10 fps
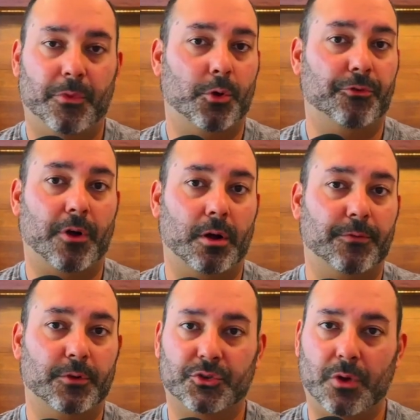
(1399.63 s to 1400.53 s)
those
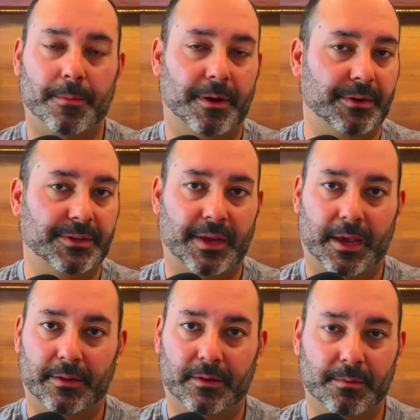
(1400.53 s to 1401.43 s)
are for strawberries
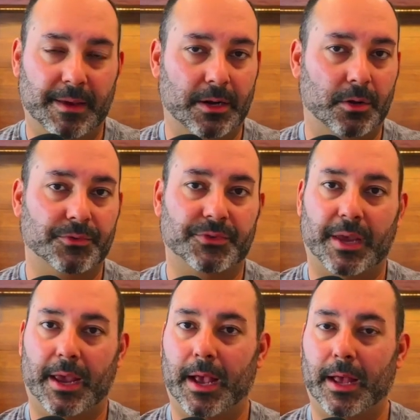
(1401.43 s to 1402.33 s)
and
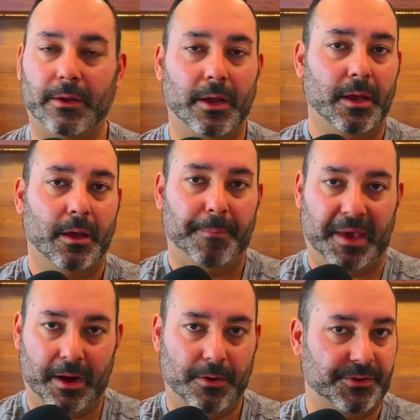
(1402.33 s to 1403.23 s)
tomatoes and
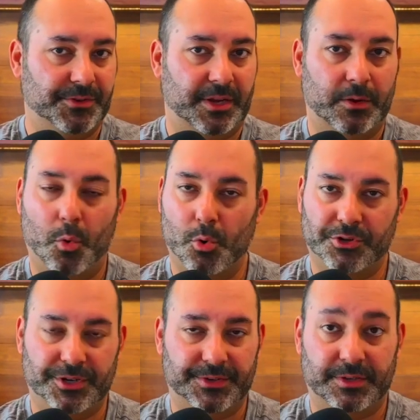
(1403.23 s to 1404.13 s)
pears and
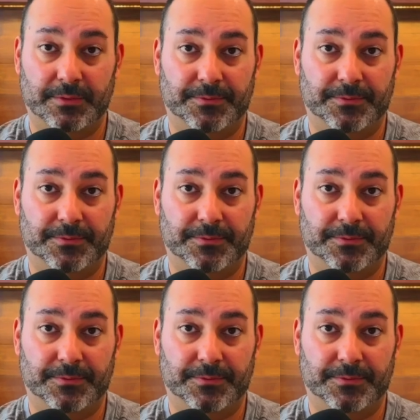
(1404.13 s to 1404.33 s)
oranges.